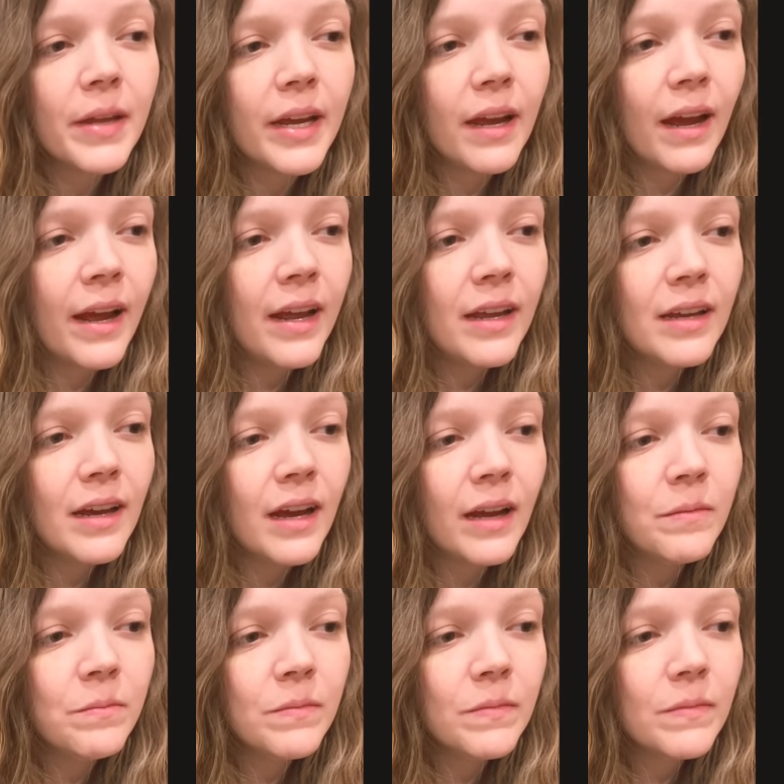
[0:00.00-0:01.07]
Like I,
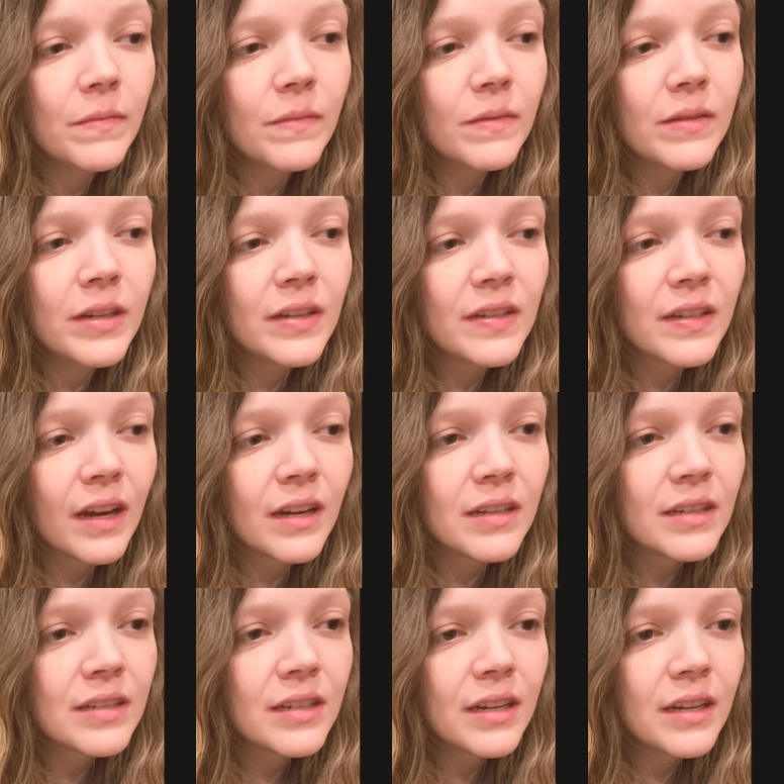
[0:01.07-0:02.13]
I'm
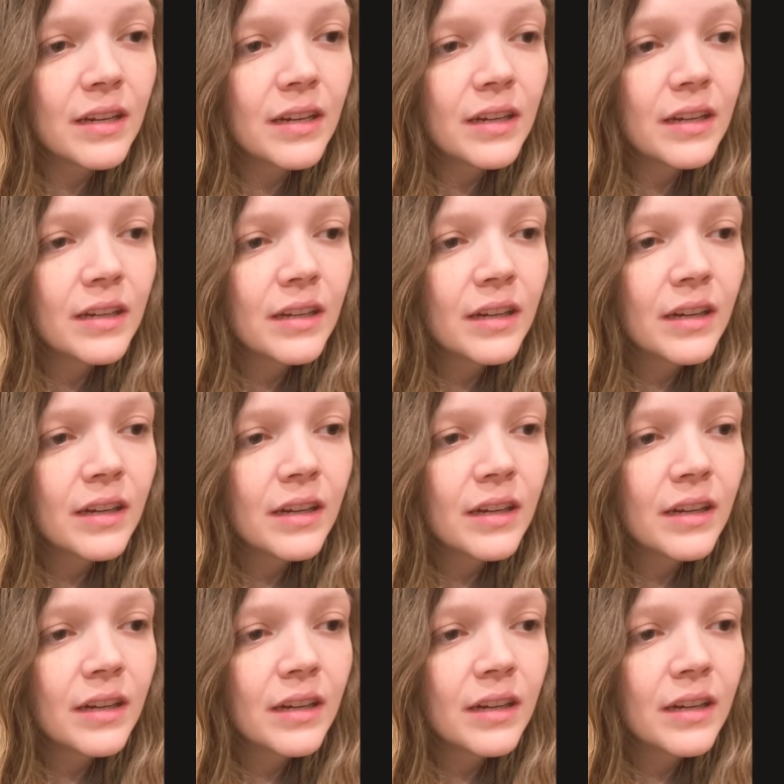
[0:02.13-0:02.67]
disgusted